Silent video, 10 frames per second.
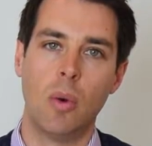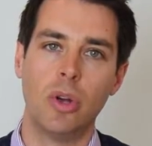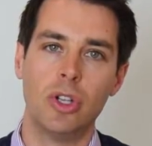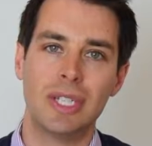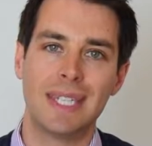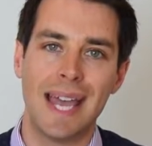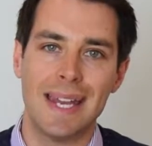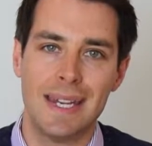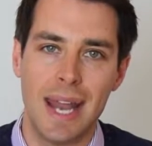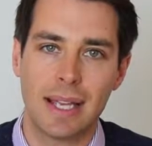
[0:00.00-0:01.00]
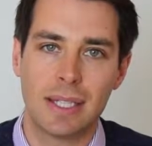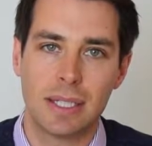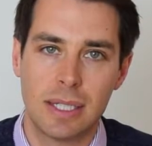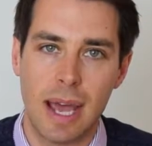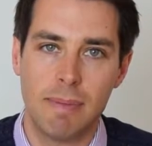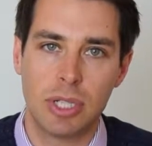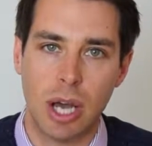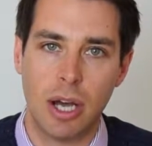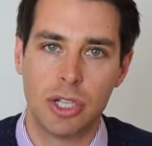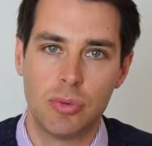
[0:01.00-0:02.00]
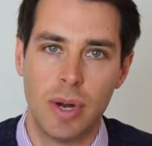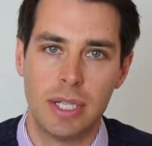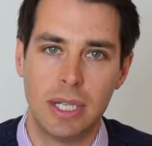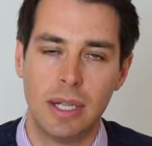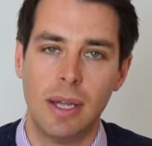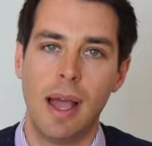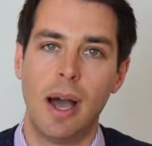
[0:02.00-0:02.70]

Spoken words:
I want you to get next step tasks ready.